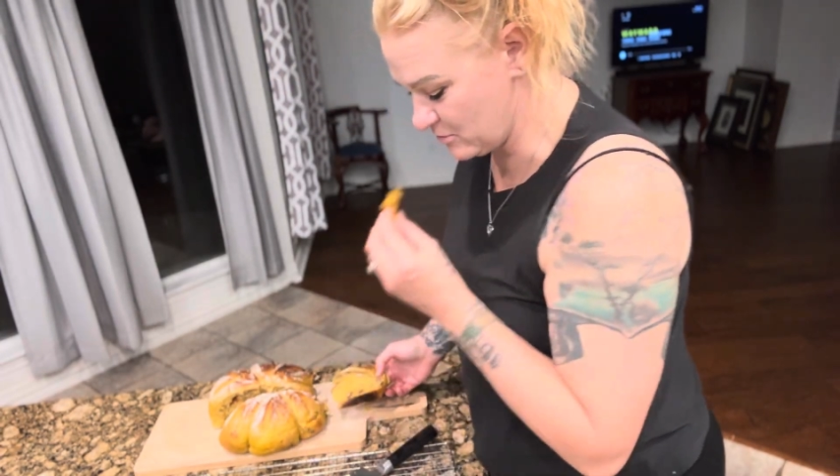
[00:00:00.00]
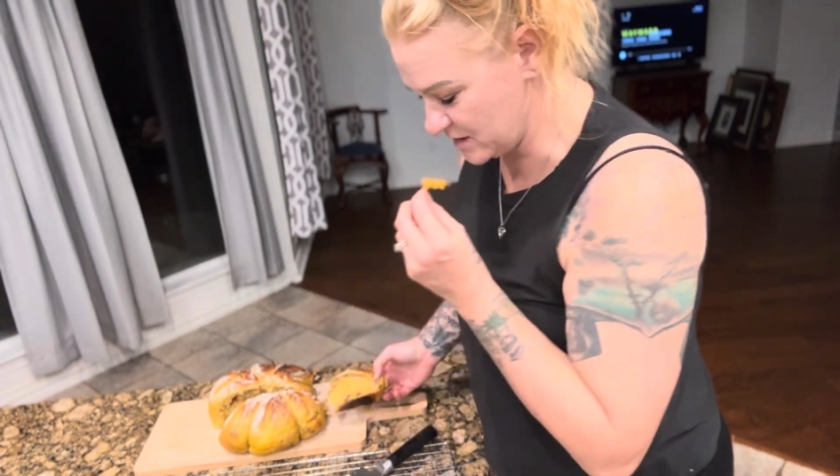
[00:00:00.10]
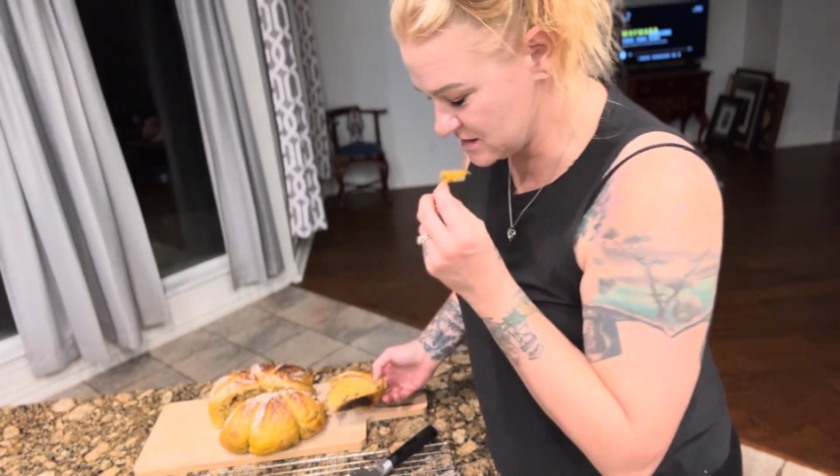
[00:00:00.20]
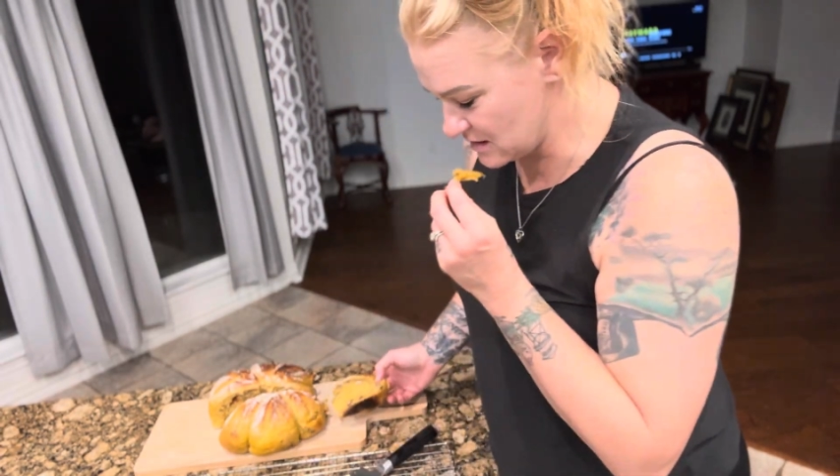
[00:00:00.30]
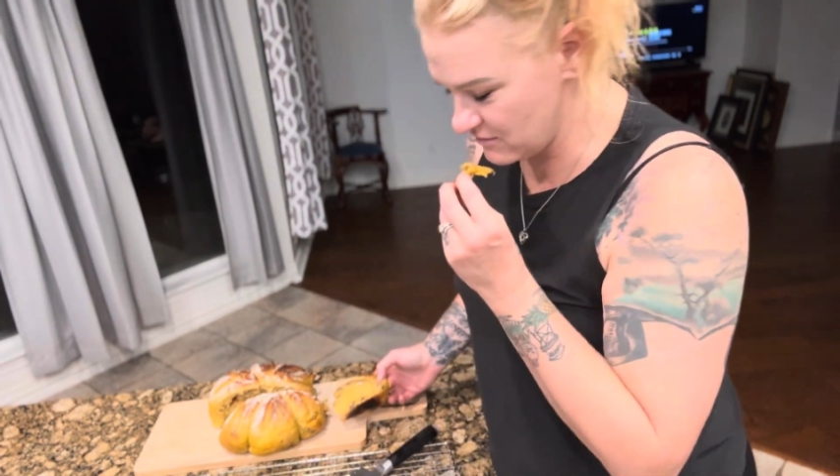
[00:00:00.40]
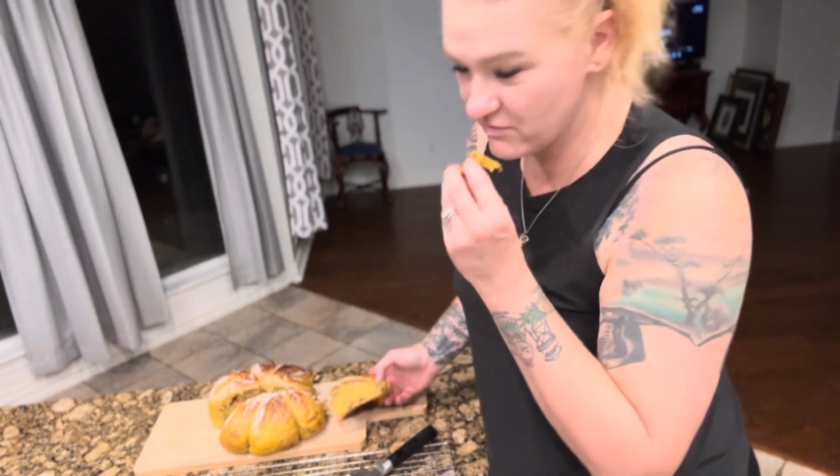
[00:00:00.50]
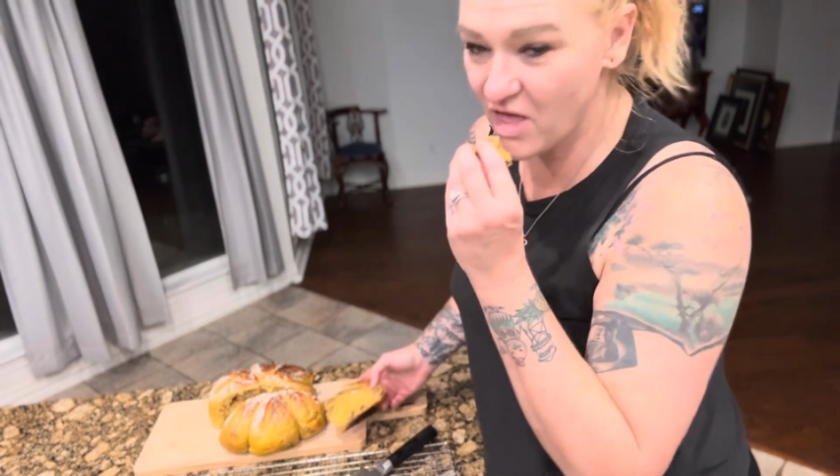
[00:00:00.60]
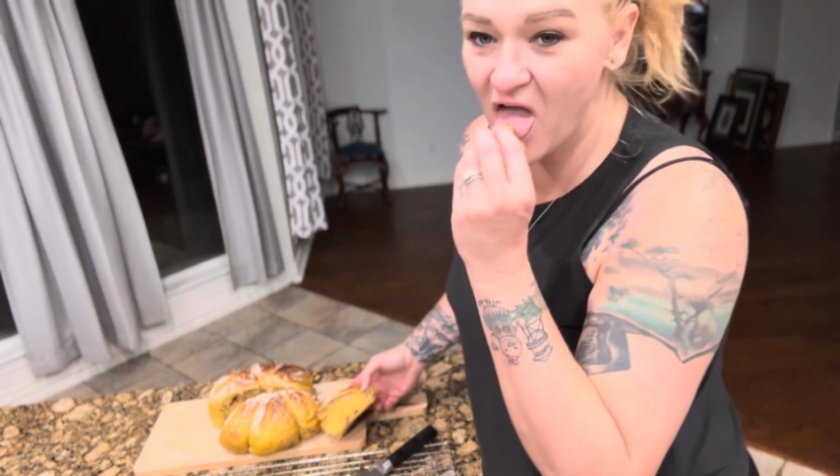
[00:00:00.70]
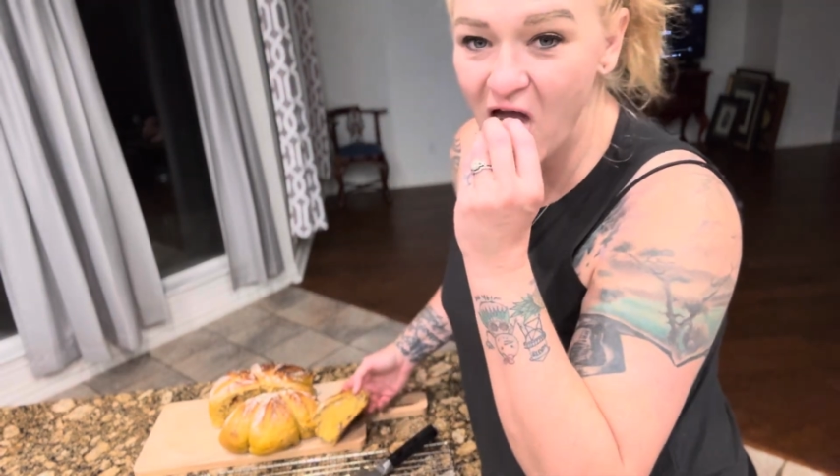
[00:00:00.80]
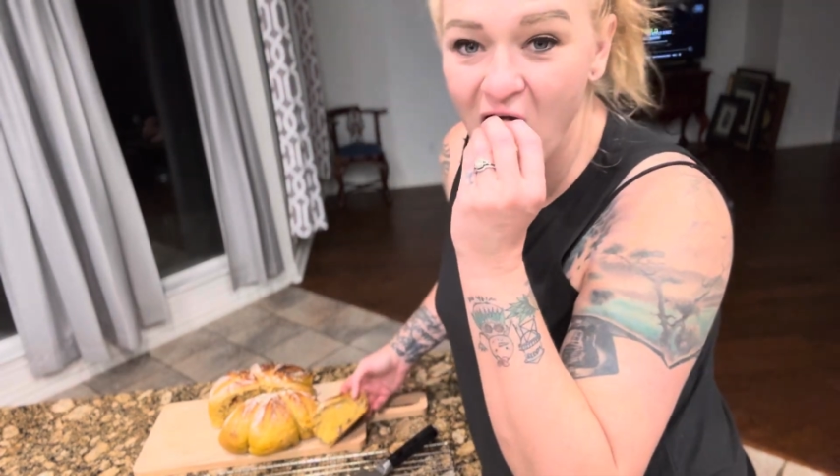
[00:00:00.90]
myself
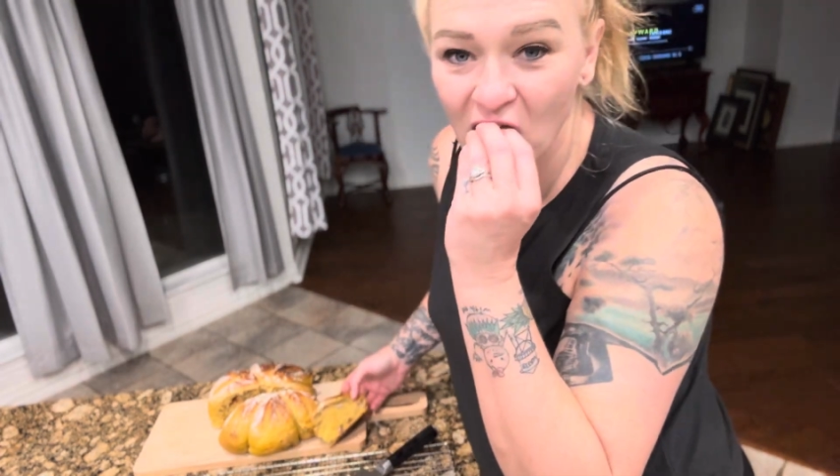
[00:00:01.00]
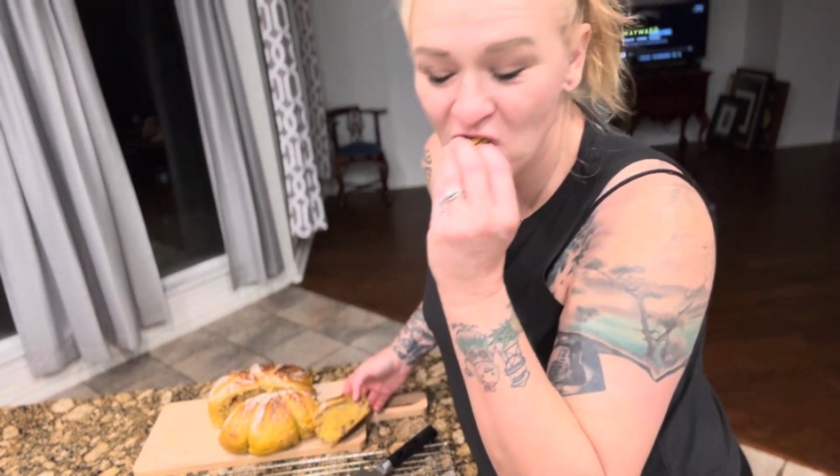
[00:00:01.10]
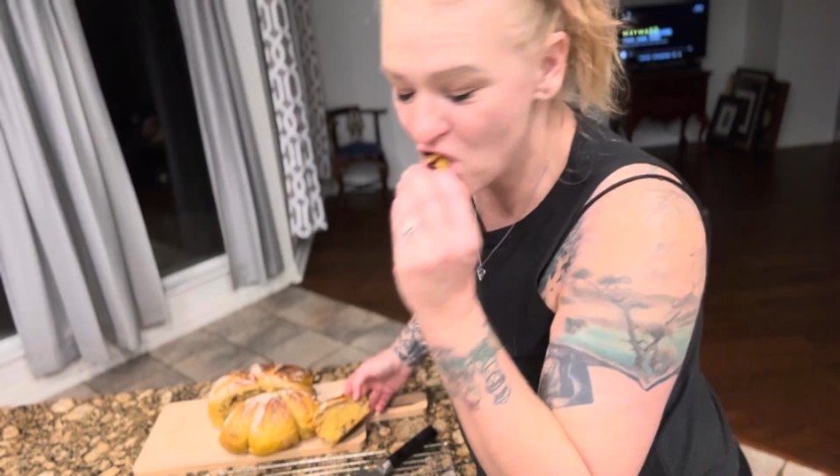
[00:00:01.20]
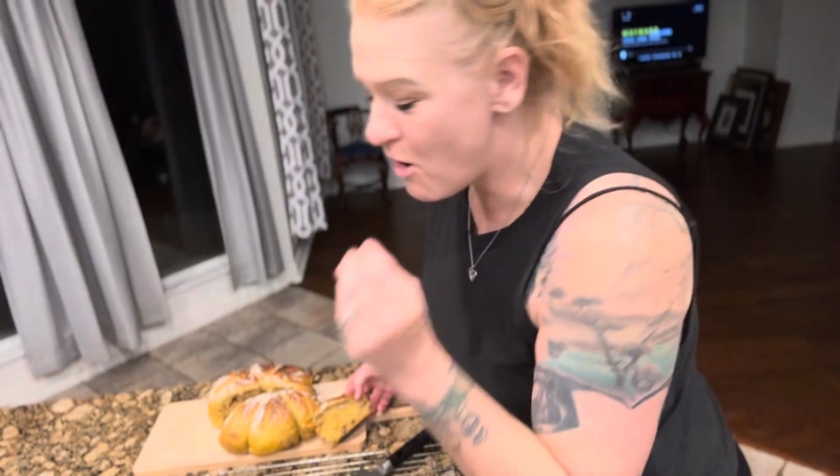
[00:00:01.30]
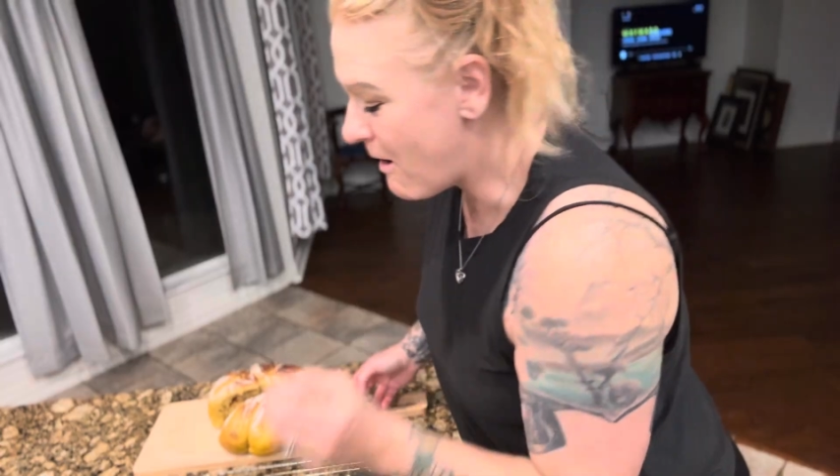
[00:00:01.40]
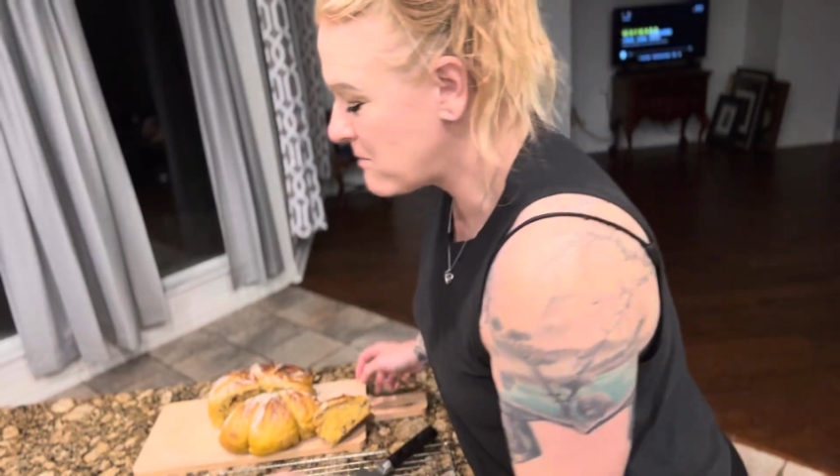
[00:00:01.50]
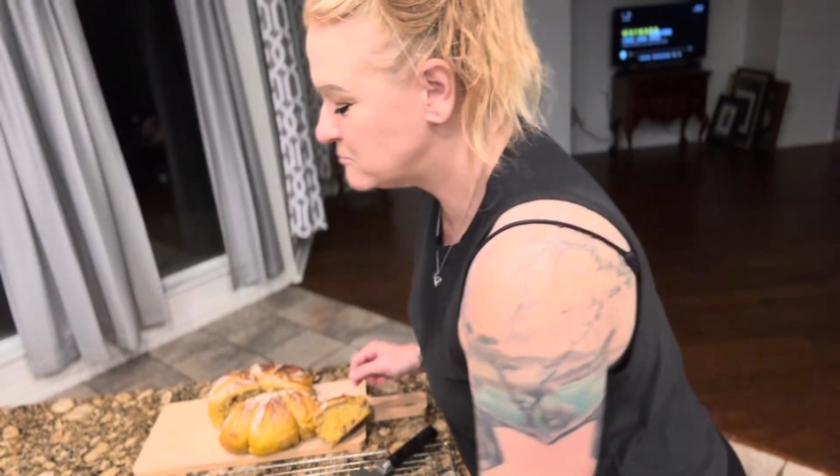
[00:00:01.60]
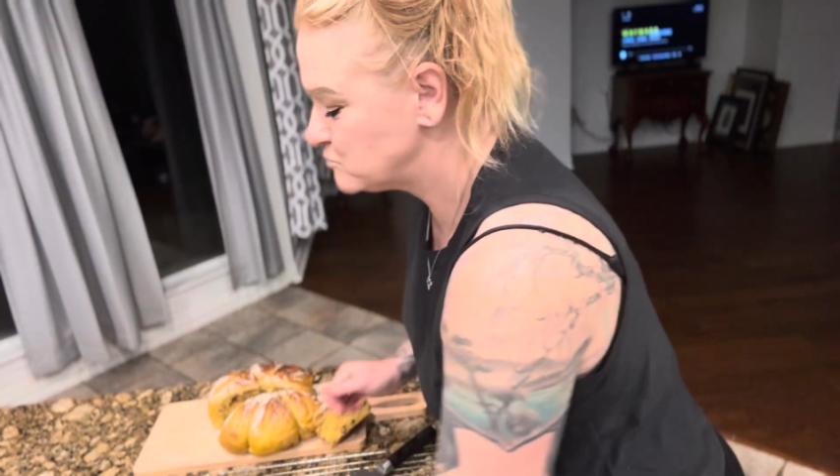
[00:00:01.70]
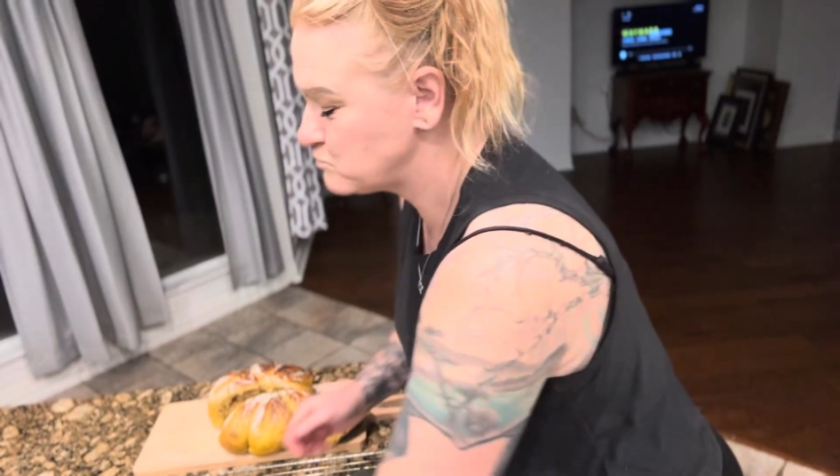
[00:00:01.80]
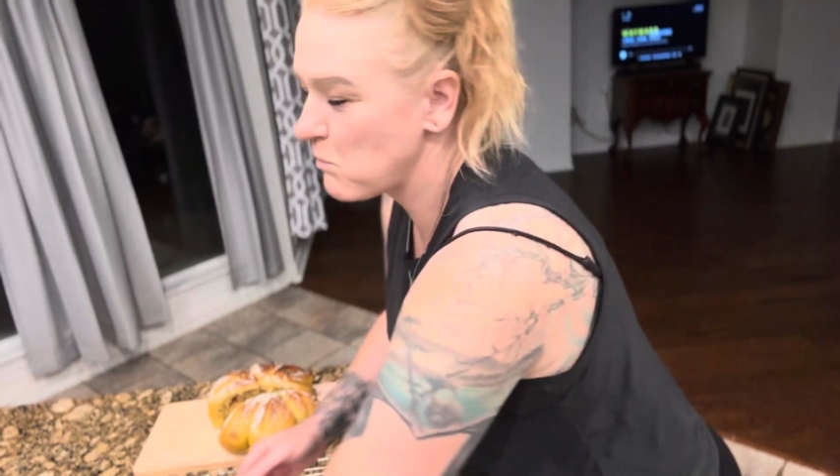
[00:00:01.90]

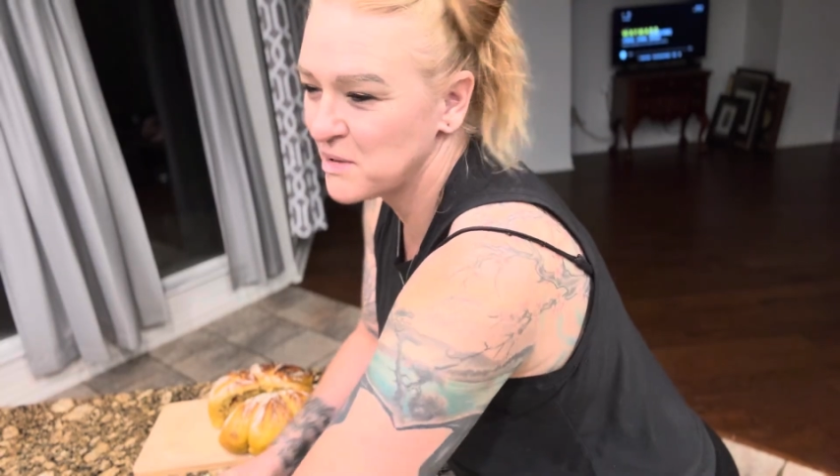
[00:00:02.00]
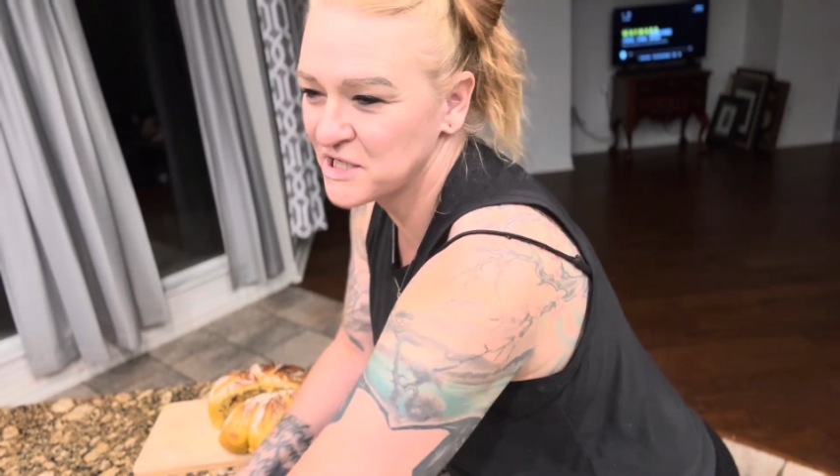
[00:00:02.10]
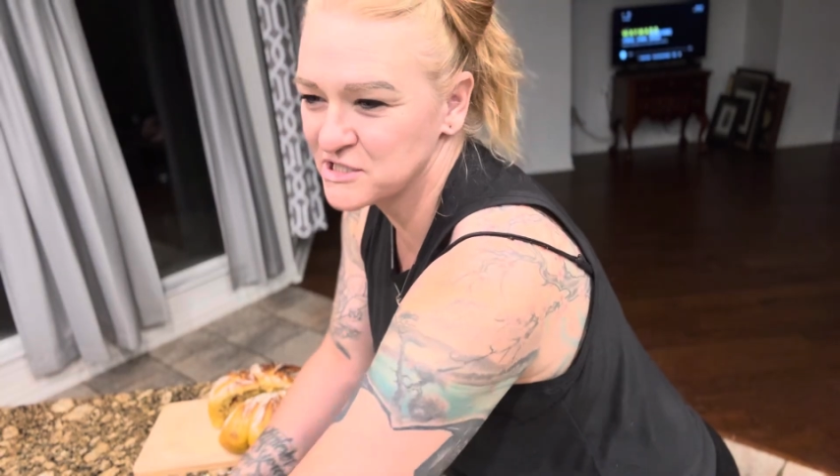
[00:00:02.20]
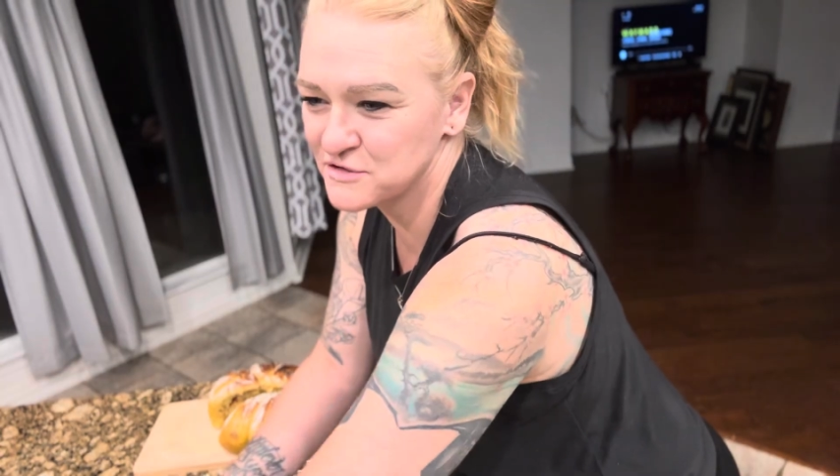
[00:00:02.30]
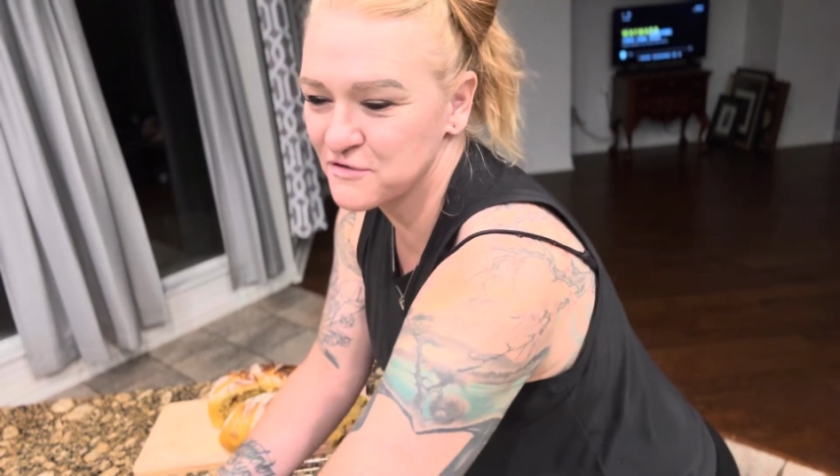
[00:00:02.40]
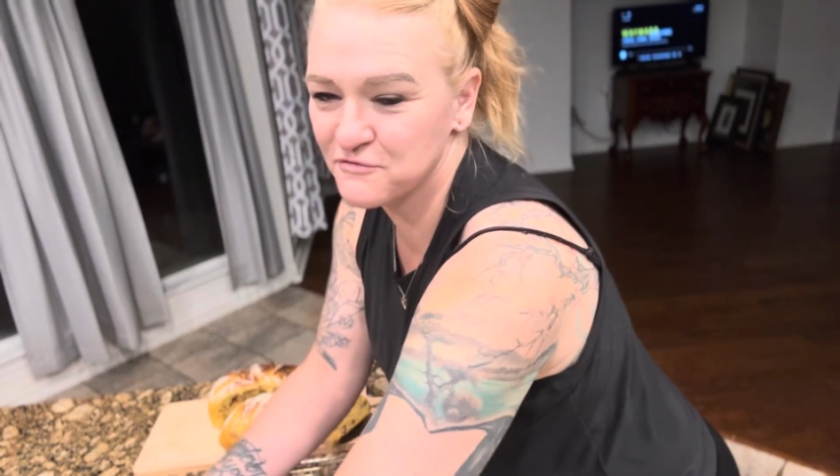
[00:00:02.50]
because